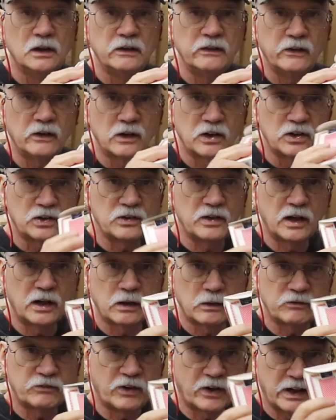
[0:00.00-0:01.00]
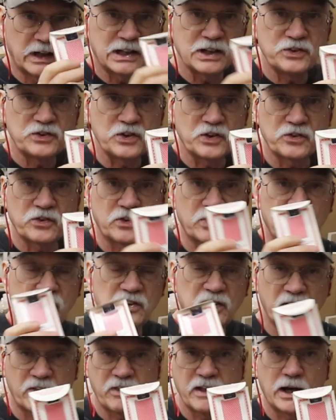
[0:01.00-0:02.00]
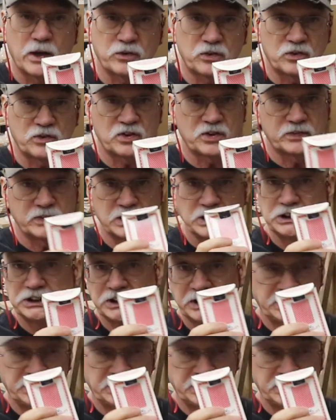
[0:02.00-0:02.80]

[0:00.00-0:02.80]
They're very consistent. They're 0.010 of an inch